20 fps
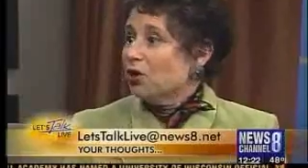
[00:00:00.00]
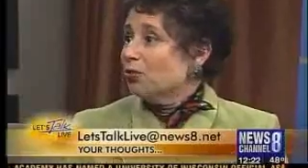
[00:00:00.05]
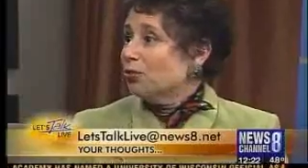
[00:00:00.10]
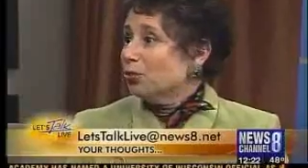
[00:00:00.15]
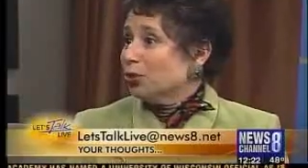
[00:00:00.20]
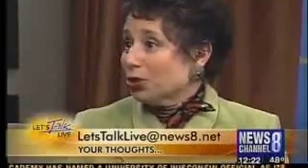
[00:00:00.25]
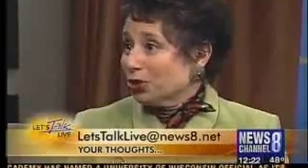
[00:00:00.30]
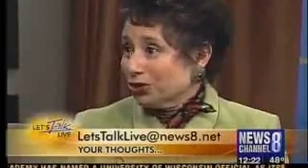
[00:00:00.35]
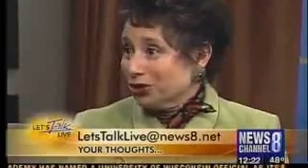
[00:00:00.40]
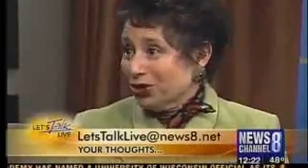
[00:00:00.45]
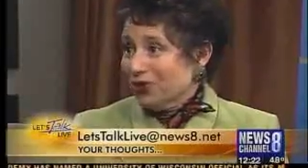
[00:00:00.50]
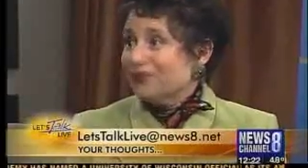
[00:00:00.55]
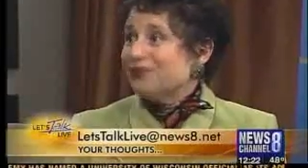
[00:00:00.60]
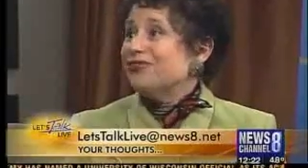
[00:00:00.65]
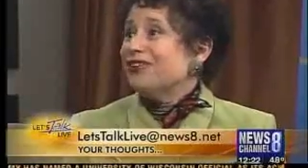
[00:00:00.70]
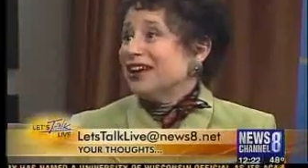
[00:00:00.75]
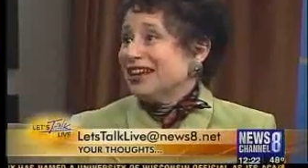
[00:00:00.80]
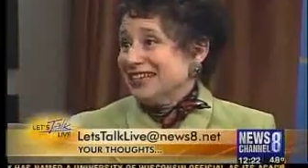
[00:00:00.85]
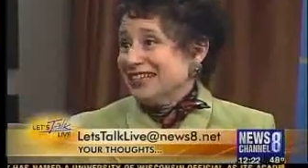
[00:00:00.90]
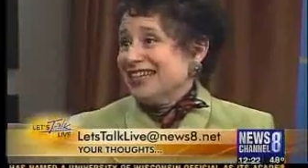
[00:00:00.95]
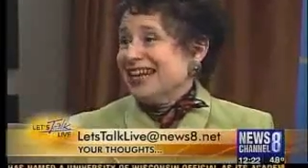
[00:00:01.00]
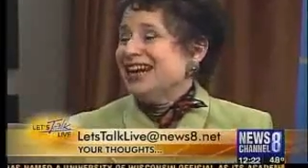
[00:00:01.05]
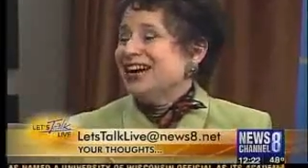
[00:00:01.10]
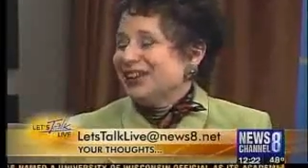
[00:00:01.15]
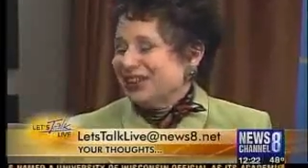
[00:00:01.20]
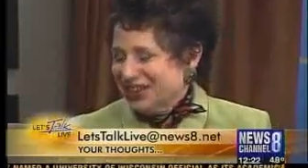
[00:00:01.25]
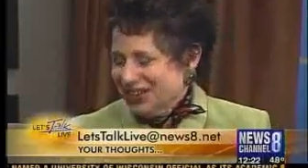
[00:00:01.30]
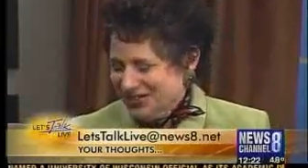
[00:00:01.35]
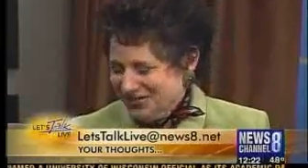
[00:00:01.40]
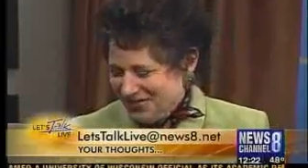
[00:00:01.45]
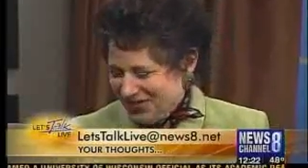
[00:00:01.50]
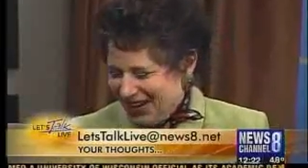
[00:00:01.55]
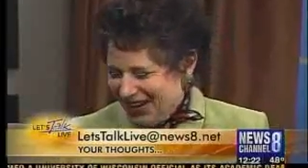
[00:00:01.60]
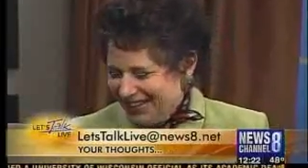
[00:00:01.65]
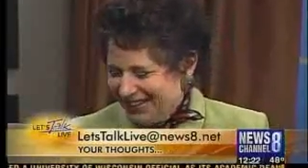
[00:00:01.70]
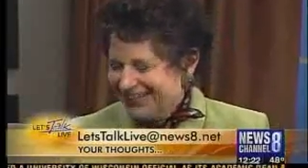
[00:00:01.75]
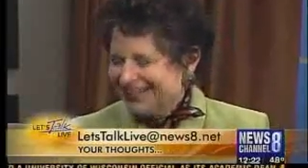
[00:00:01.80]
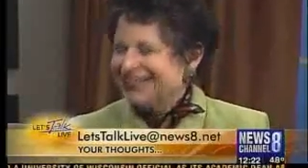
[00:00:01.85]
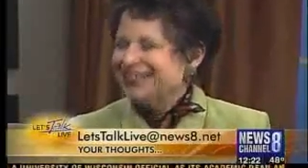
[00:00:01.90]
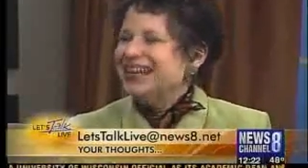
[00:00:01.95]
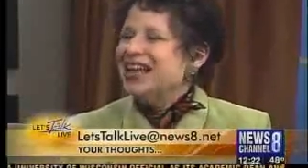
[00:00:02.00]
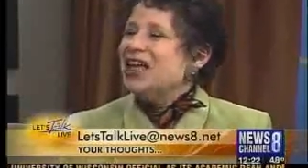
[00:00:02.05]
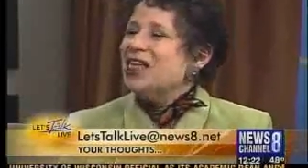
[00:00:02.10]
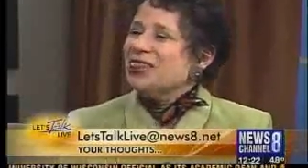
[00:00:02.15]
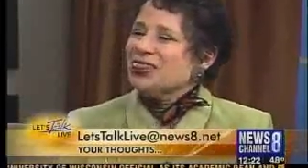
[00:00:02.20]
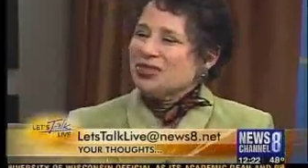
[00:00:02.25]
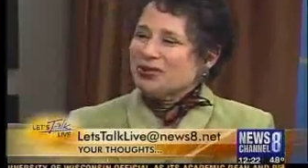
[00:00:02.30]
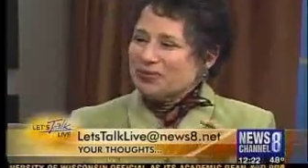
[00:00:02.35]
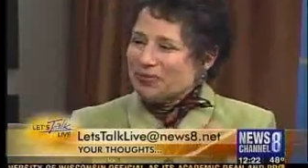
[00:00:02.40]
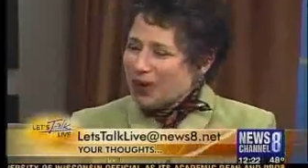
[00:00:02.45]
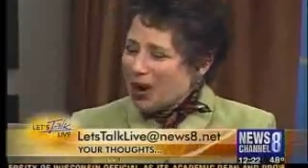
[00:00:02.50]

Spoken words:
more low-fat dairy. Right. The